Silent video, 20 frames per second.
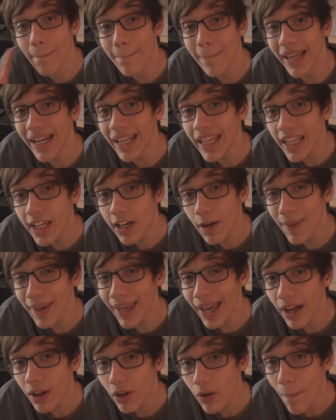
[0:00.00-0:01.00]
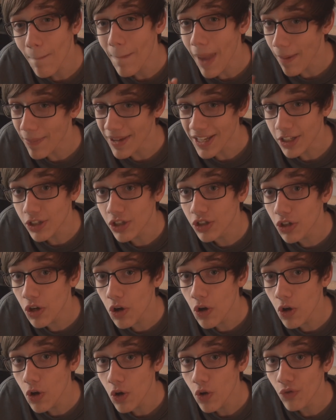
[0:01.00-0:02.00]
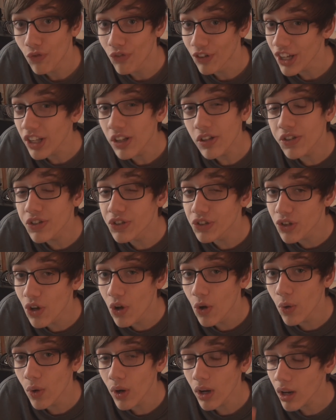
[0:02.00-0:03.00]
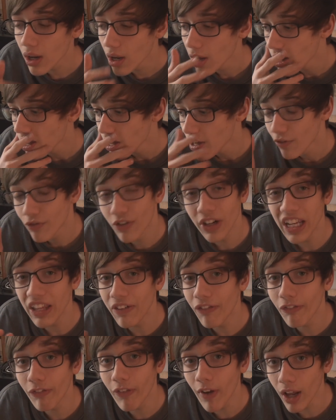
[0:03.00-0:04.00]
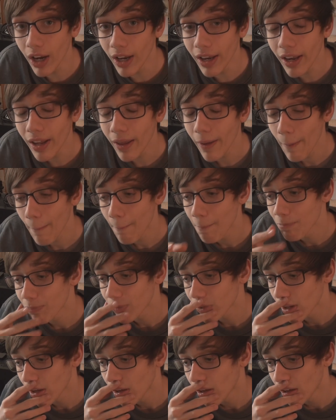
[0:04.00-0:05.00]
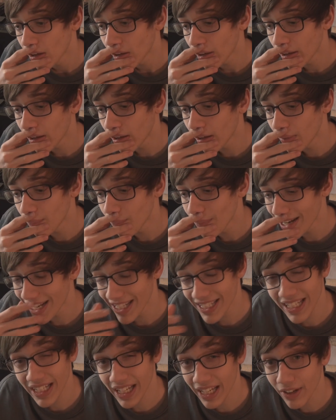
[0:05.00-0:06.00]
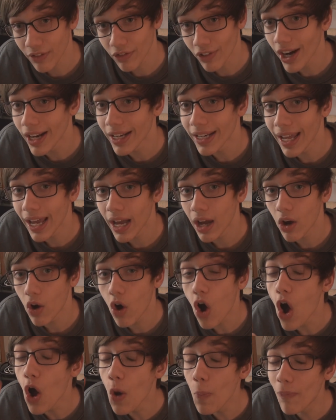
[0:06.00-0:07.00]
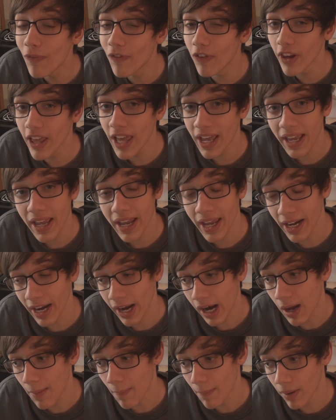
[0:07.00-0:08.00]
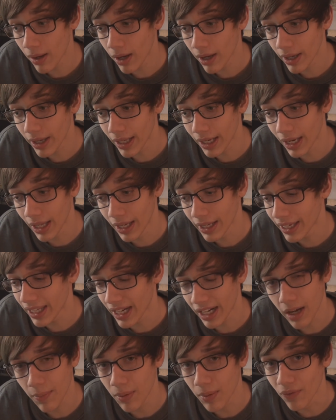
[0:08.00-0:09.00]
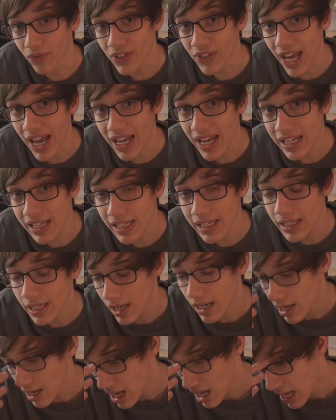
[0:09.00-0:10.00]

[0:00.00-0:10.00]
mini coming out, maybe 2, real soon. Really fun. I'm editing it right now. Hopefully I can get it up by, like, in a couple of days.